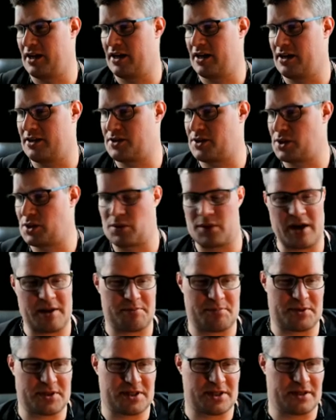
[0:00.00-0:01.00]

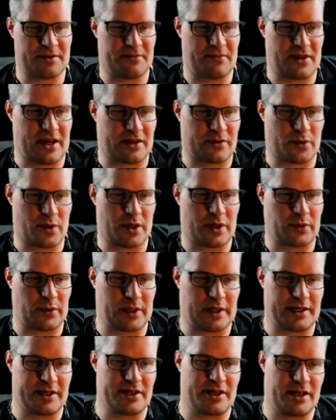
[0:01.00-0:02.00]
script that we
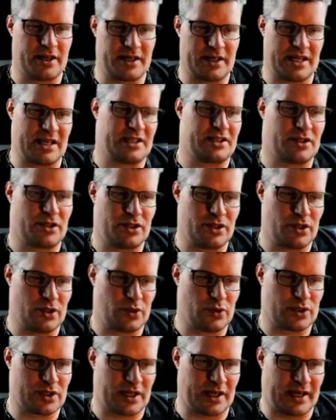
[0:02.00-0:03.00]
will need to
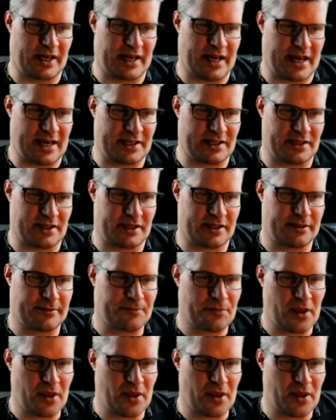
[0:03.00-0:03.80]
use later.